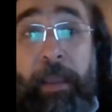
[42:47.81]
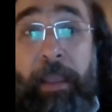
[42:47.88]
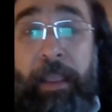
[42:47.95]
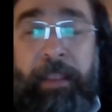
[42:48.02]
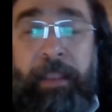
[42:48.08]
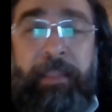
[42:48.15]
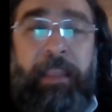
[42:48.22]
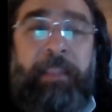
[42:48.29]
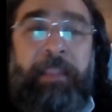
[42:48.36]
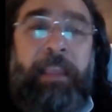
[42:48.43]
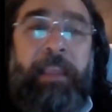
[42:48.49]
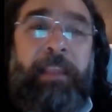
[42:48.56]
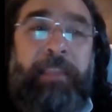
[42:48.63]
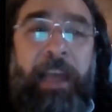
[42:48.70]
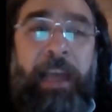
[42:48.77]

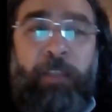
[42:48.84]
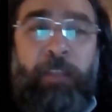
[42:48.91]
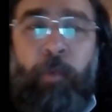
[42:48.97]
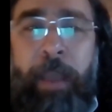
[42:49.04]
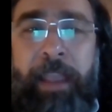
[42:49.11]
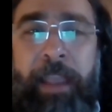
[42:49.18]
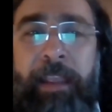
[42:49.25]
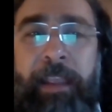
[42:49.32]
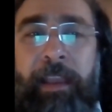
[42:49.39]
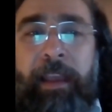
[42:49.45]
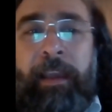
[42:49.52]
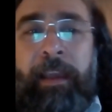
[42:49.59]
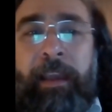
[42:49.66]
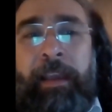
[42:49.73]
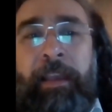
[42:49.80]
In that way,
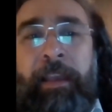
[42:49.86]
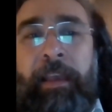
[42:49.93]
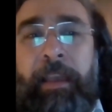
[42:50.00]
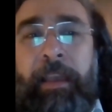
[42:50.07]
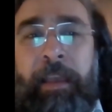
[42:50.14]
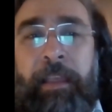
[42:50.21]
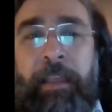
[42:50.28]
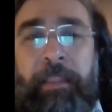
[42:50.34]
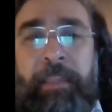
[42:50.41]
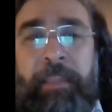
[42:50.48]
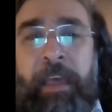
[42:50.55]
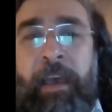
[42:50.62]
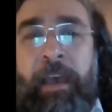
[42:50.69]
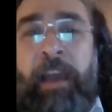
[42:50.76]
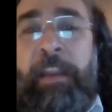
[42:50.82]

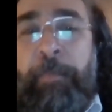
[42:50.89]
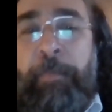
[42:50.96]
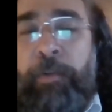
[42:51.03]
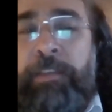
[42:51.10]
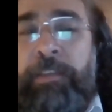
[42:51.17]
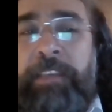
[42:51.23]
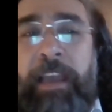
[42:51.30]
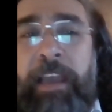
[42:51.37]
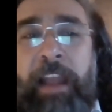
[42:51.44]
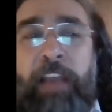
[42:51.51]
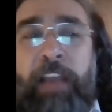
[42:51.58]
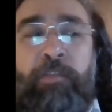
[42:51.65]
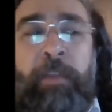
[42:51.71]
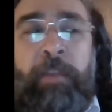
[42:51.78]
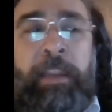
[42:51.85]
the honeypots are
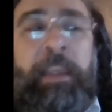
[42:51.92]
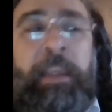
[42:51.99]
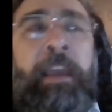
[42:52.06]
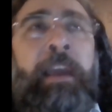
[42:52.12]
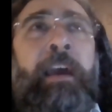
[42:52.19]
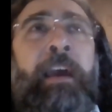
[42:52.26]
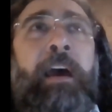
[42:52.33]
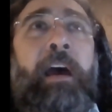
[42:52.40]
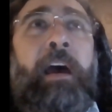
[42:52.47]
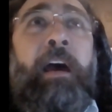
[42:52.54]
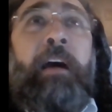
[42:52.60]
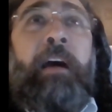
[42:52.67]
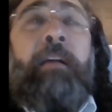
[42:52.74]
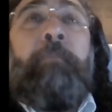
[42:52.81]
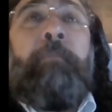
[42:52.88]
actually
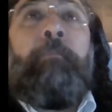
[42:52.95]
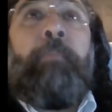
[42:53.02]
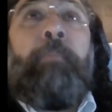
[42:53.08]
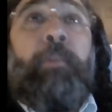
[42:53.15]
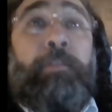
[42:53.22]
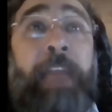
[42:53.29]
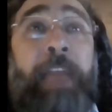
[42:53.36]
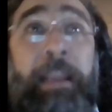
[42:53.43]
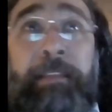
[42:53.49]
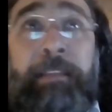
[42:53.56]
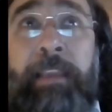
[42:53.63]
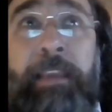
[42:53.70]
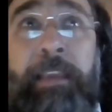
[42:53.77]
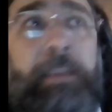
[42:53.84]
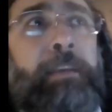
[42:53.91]

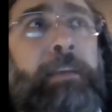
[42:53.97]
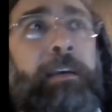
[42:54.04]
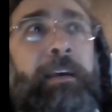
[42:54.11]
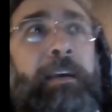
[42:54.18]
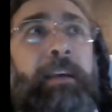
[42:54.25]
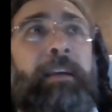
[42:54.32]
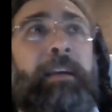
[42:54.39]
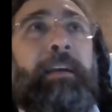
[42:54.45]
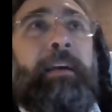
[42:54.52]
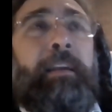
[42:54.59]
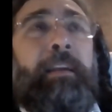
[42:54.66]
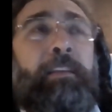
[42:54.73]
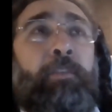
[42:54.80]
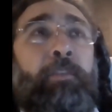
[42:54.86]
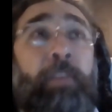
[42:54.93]
protecting
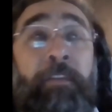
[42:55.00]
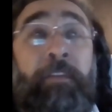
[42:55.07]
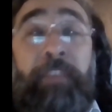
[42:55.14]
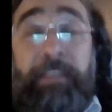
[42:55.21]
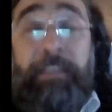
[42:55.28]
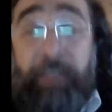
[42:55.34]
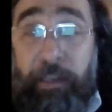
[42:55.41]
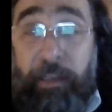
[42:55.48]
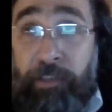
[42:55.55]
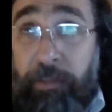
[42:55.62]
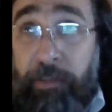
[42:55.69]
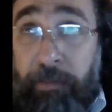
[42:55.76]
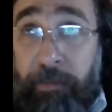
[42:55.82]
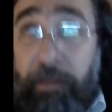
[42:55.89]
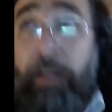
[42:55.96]
your infrastructure
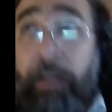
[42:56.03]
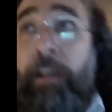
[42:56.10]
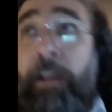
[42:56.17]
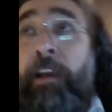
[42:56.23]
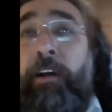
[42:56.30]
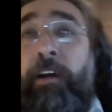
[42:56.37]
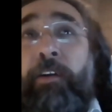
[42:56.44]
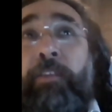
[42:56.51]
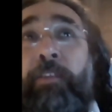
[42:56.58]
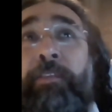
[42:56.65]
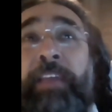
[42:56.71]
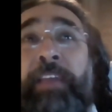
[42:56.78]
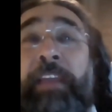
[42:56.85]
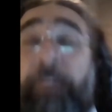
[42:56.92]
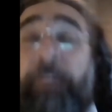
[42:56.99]
or the
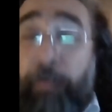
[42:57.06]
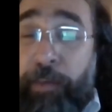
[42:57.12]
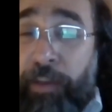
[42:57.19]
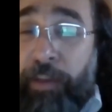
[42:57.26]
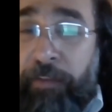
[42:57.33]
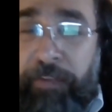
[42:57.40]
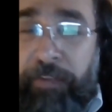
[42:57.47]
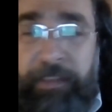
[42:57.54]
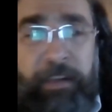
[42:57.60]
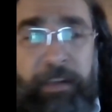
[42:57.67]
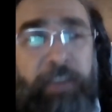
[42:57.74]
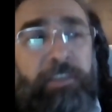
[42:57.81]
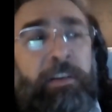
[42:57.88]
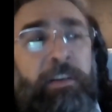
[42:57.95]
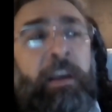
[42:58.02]
information
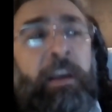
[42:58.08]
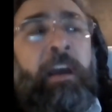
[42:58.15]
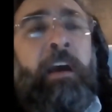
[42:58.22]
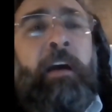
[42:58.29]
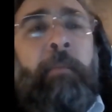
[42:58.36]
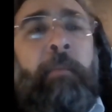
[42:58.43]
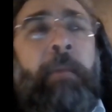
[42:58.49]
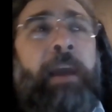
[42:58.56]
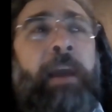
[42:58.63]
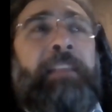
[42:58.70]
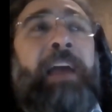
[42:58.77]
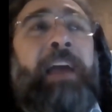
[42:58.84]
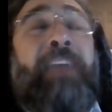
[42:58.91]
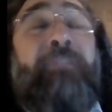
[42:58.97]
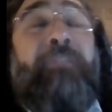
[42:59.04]
infrastructure by
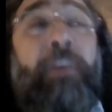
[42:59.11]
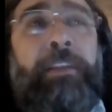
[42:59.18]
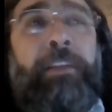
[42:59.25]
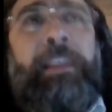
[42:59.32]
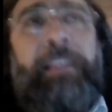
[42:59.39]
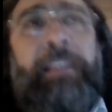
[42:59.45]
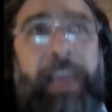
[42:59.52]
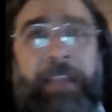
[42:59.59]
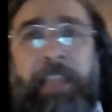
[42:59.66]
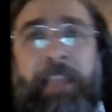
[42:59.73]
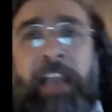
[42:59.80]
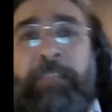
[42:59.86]
diverting the attacks,